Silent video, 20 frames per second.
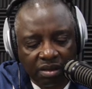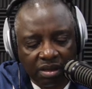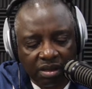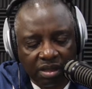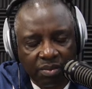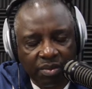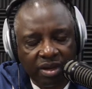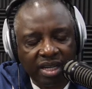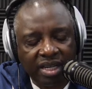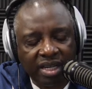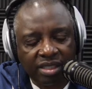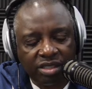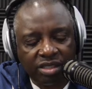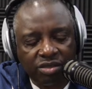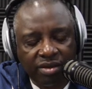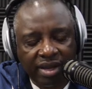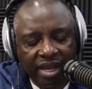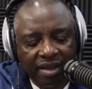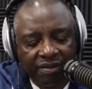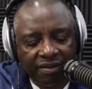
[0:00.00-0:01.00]
the money that you
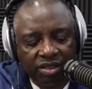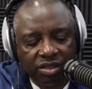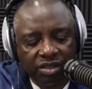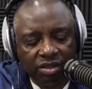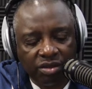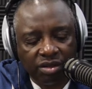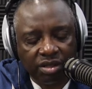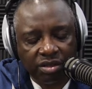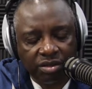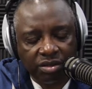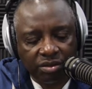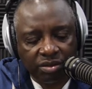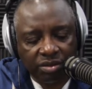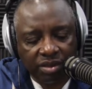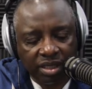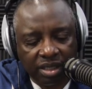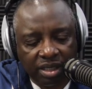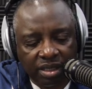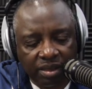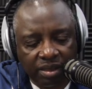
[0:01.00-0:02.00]
have in your
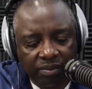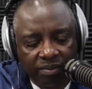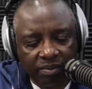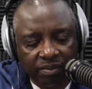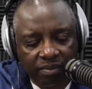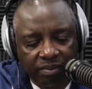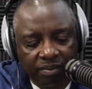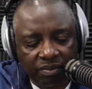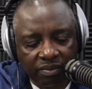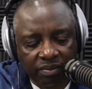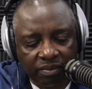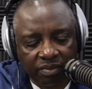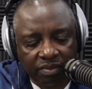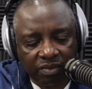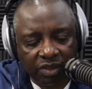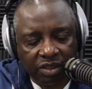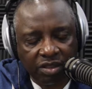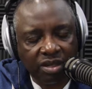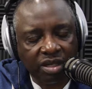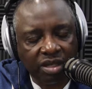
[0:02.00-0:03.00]
annuity,
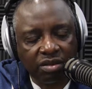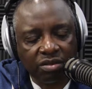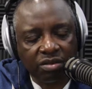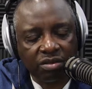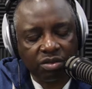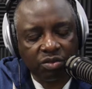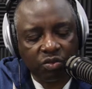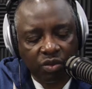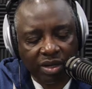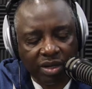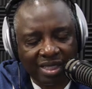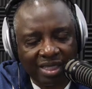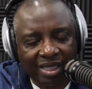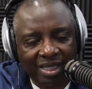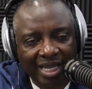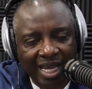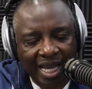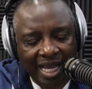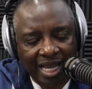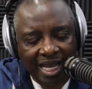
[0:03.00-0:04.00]
you didn't lose one
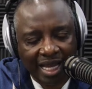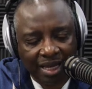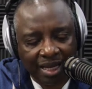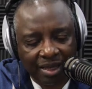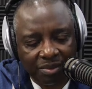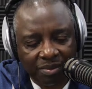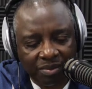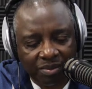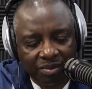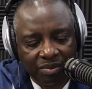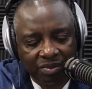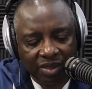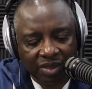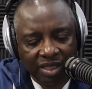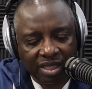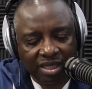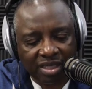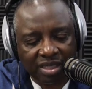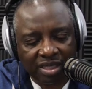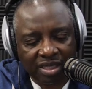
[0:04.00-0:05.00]
dime.
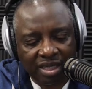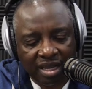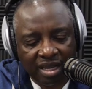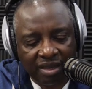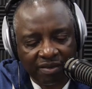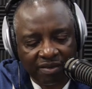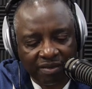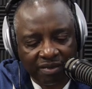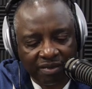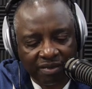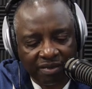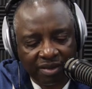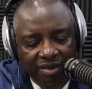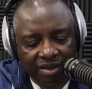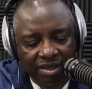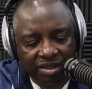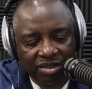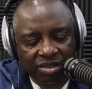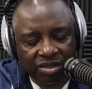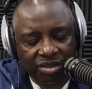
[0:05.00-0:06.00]
It's safe.
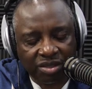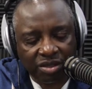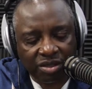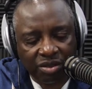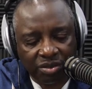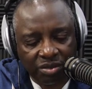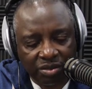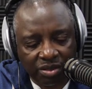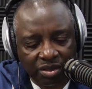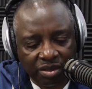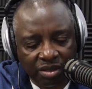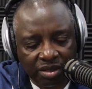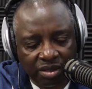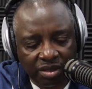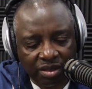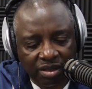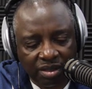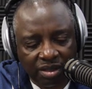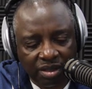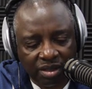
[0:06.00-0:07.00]
It's secure.
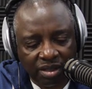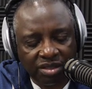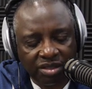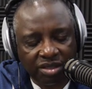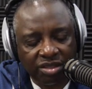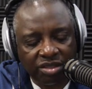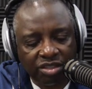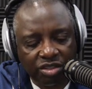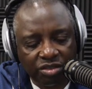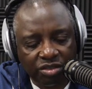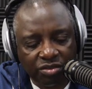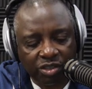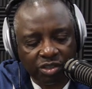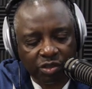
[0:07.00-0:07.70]
It's an insurance